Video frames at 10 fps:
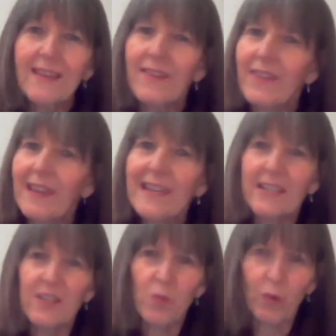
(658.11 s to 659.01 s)
that the
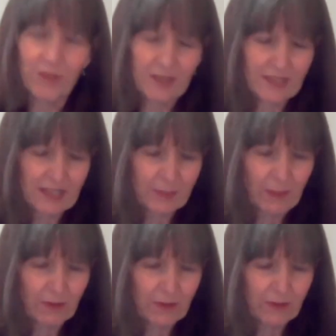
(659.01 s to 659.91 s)
leaders want to
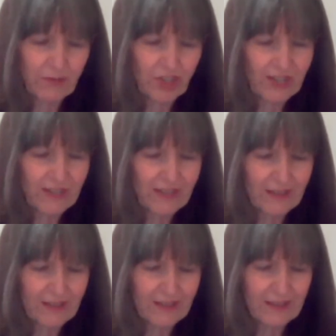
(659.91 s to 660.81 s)
dispose of
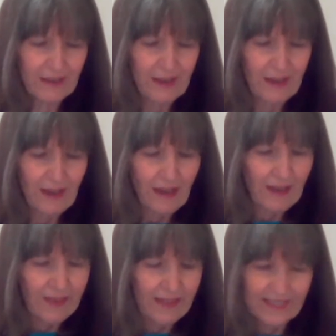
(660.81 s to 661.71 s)
Jesus.
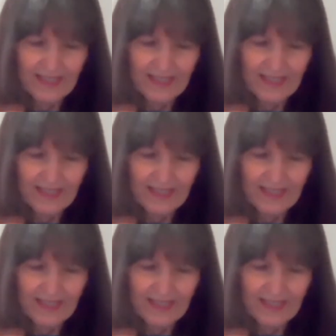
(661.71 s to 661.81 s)
It